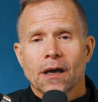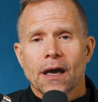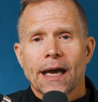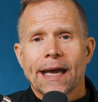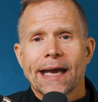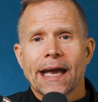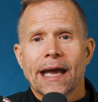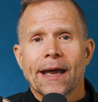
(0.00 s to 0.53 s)

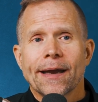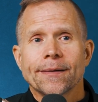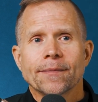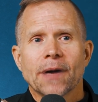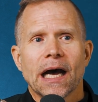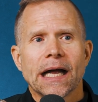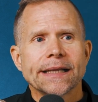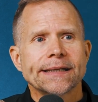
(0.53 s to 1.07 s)
And
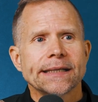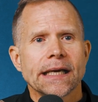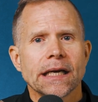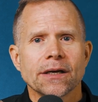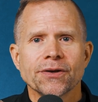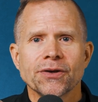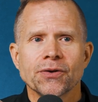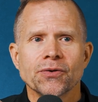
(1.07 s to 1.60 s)
I'll
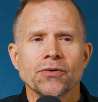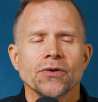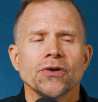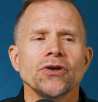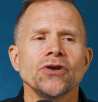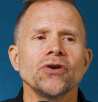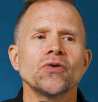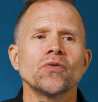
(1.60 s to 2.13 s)
tell you,
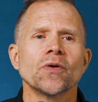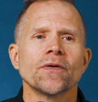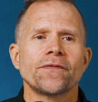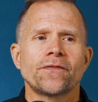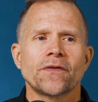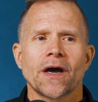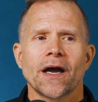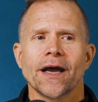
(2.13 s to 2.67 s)
you will
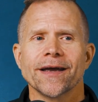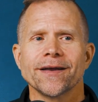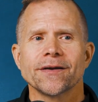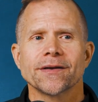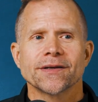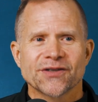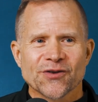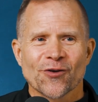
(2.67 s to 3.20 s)

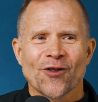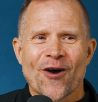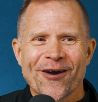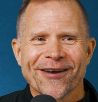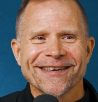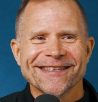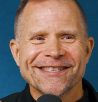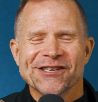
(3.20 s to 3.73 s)
find, so
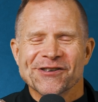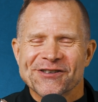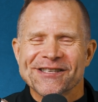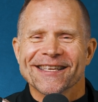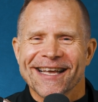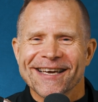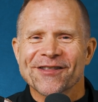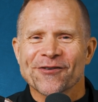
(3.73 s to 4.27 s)
long as you
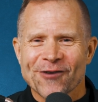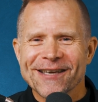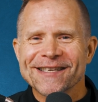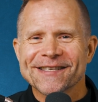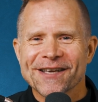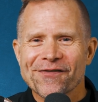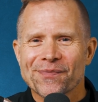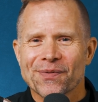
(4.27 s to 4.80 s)
select the right
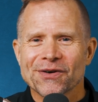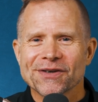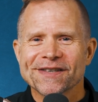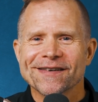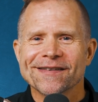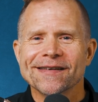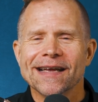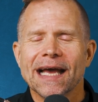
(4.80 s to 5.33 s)
safe
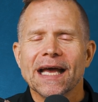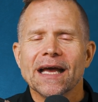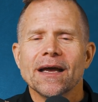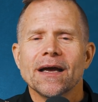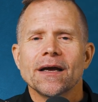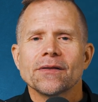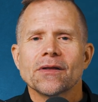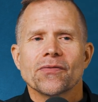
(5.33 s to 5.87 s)
person,
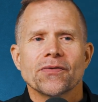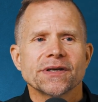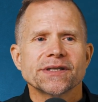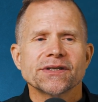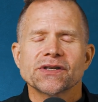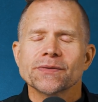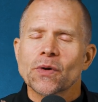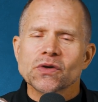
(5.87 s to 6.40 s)
that this
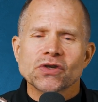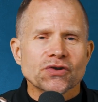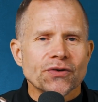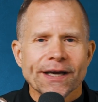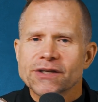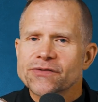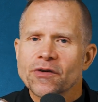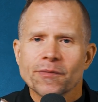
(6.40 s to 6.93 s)
is the most
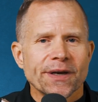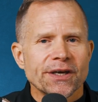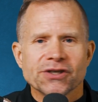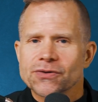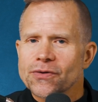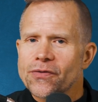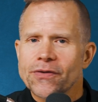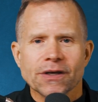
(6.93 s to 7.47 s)

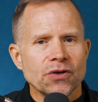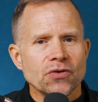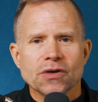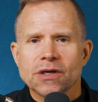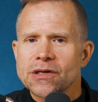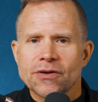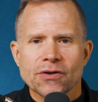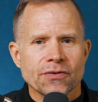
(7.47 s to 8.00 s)
transformational thing you
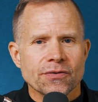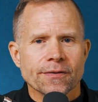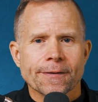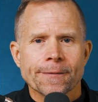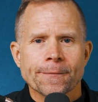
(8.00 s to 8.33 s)
can do.